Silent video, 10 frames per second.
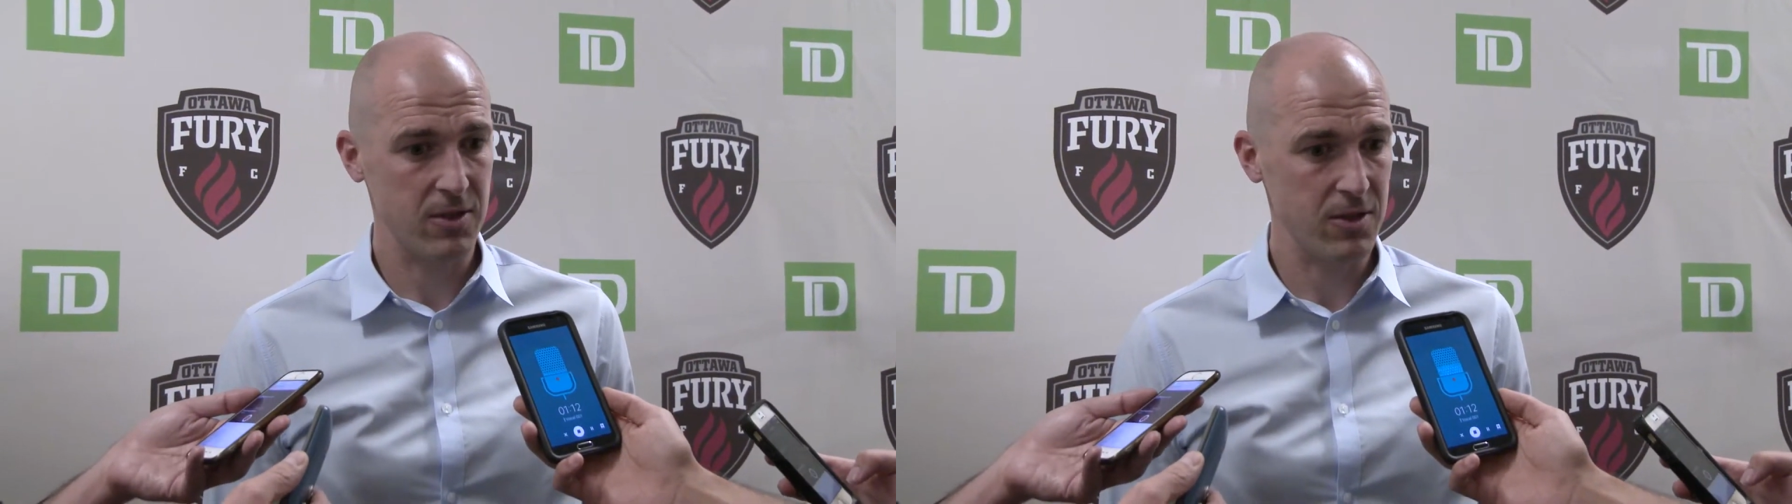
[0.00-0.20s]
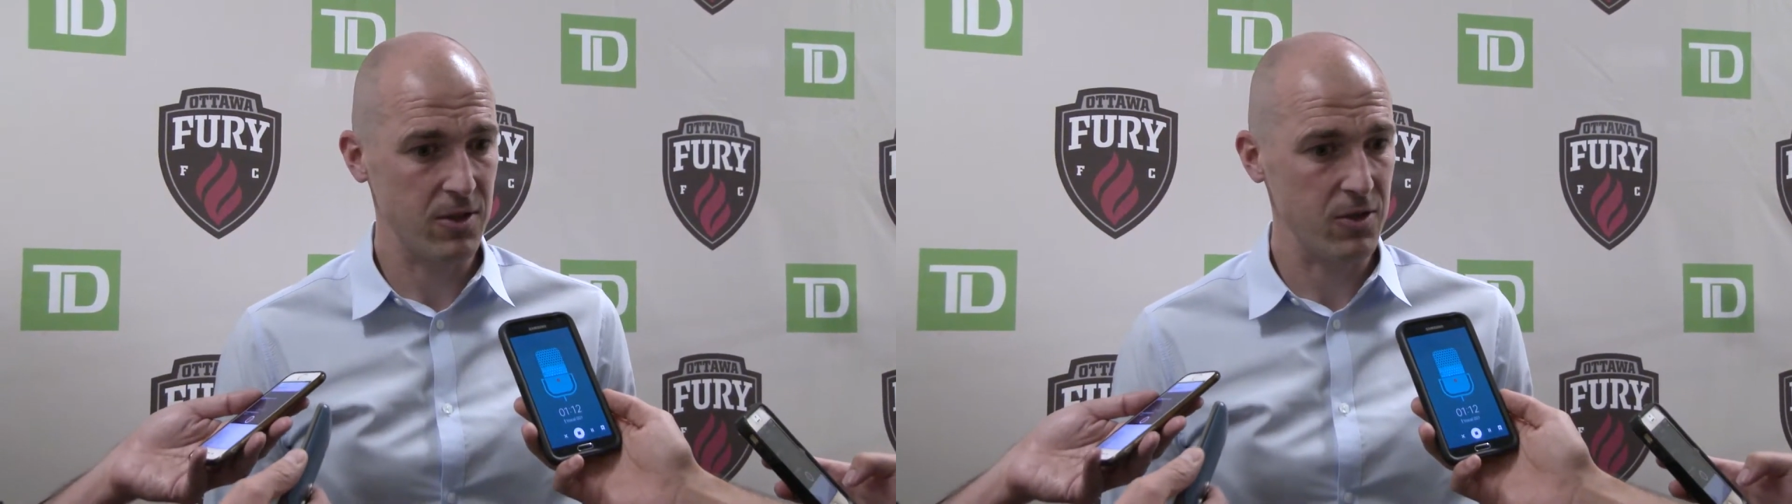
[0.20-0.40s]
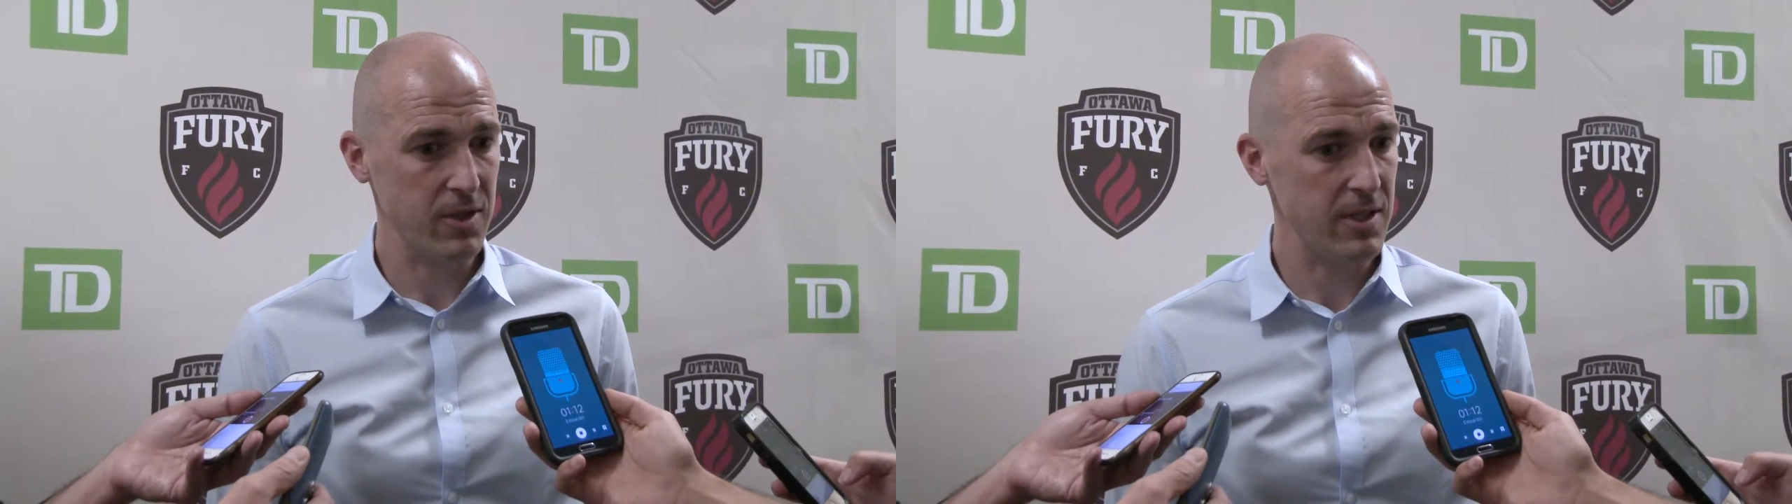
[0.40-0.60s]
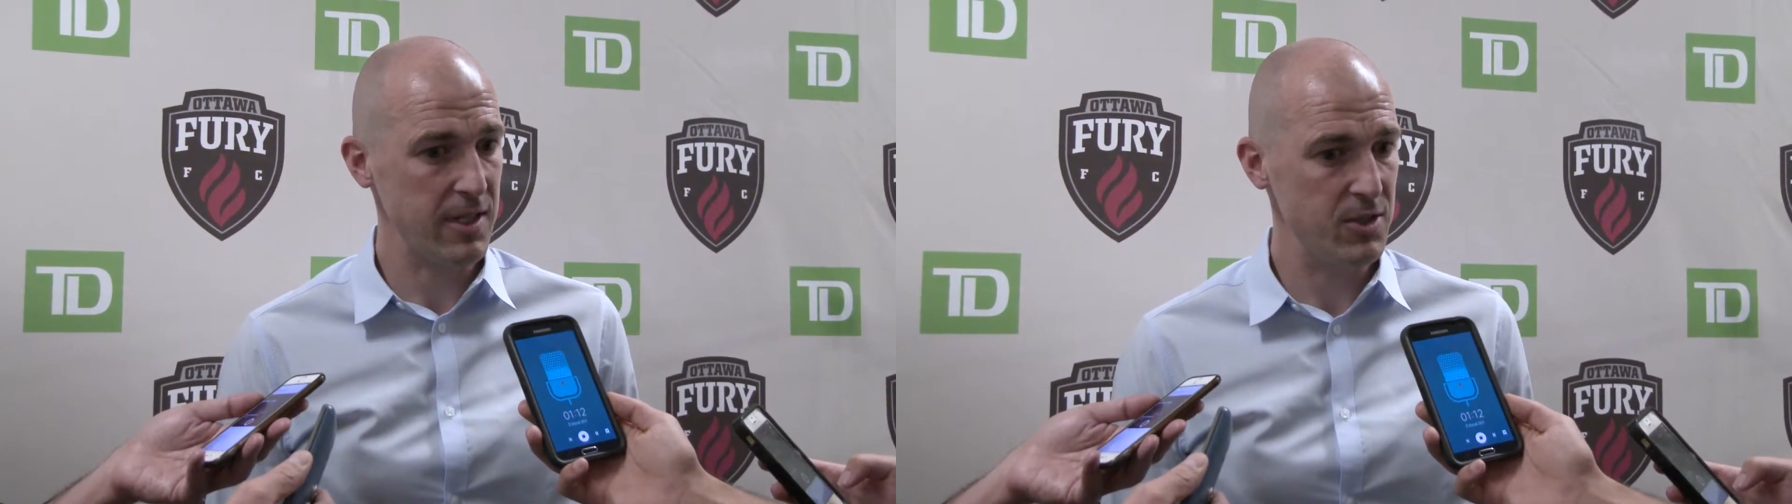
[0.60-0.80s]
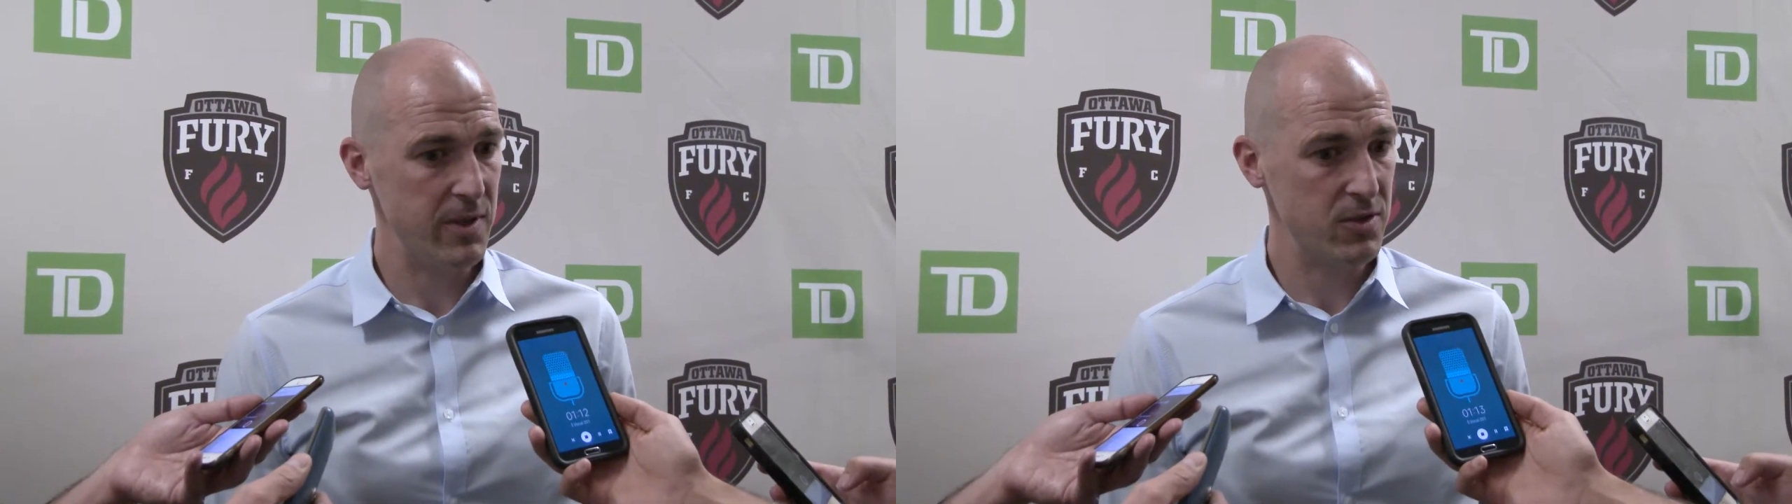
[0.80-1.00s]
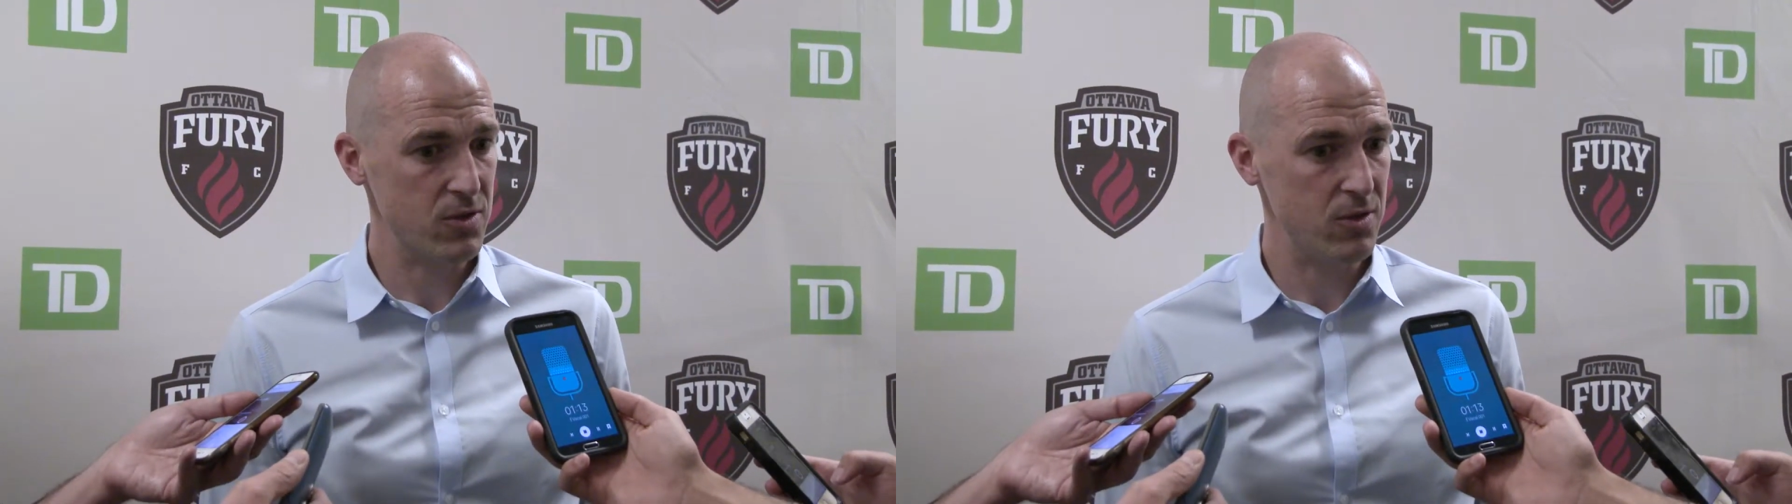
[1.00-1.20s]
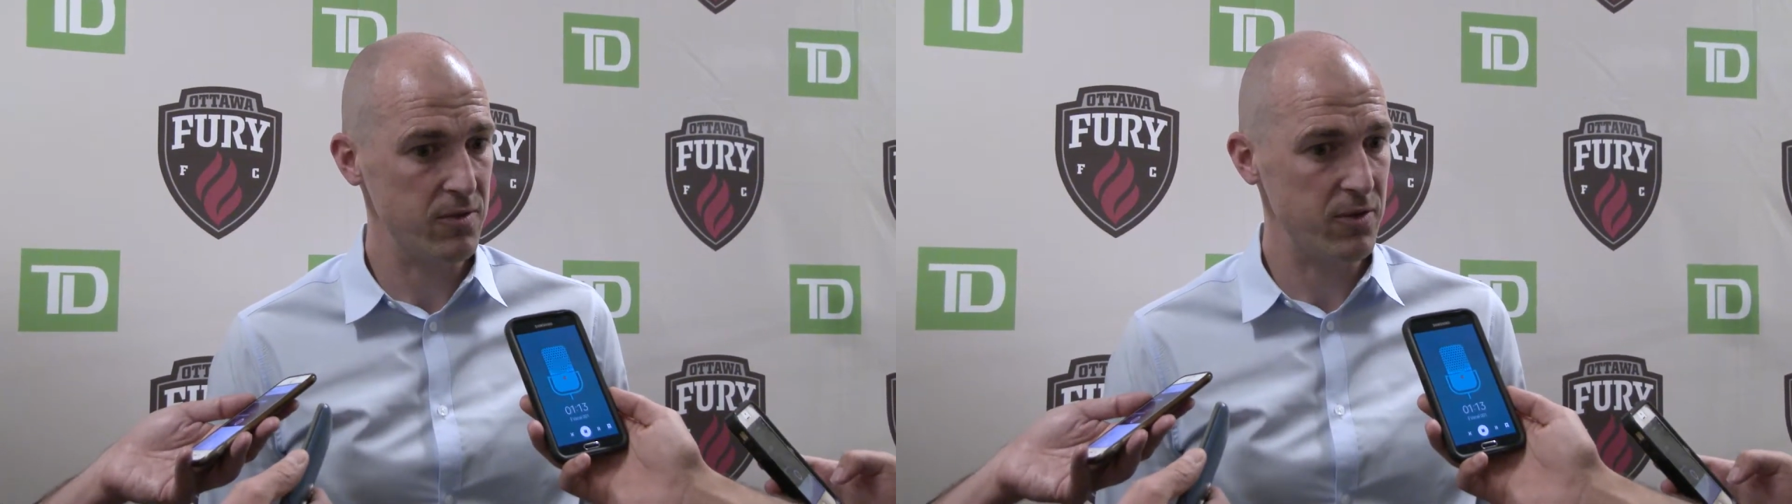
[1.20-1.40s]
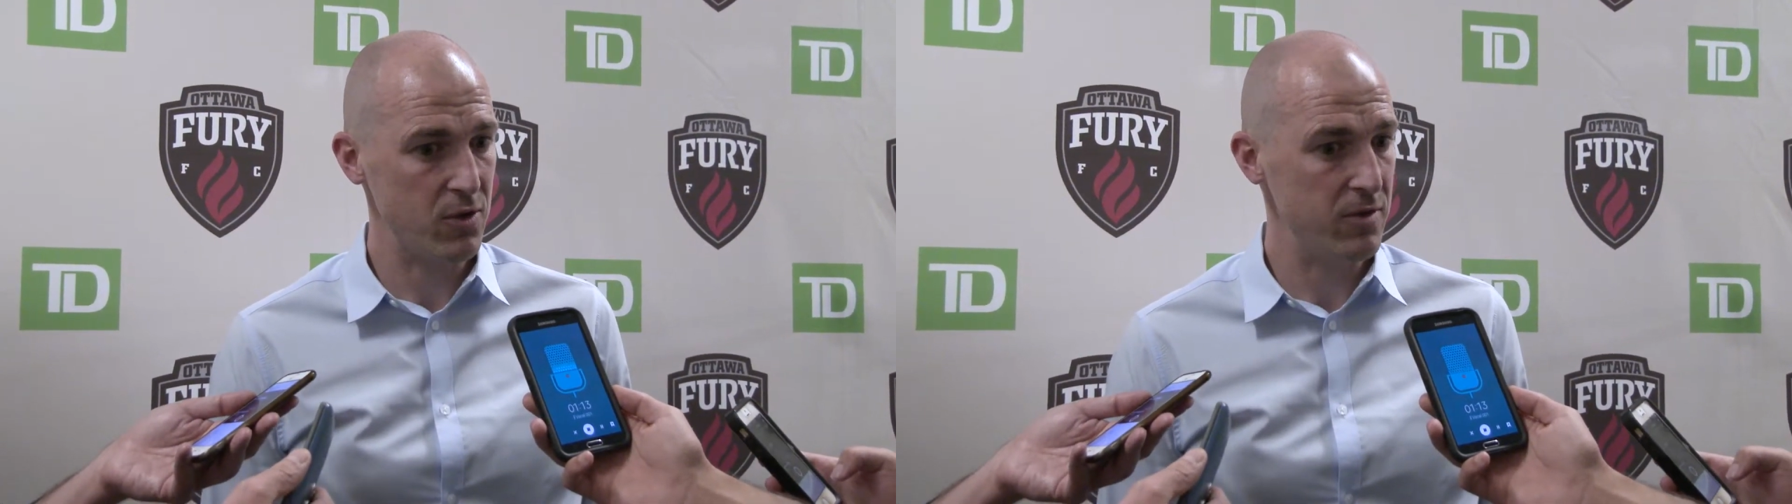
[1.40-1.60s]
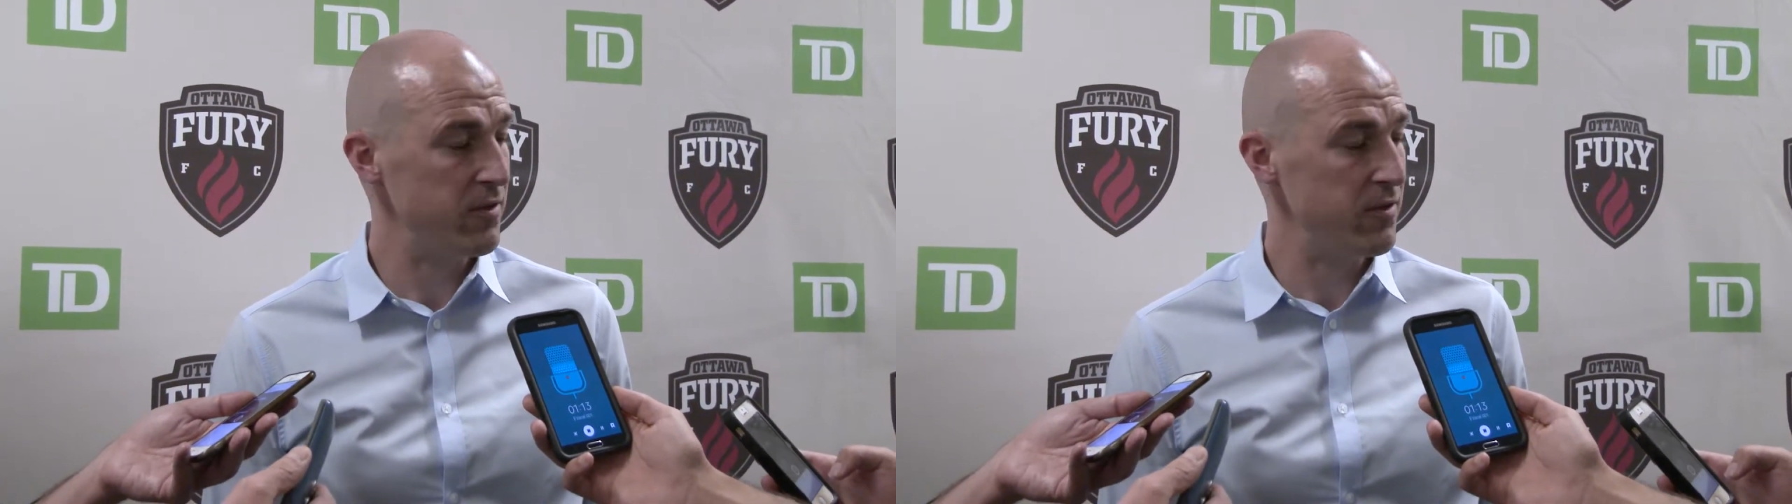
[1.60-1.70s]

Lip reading: on other days, we can score in 4 or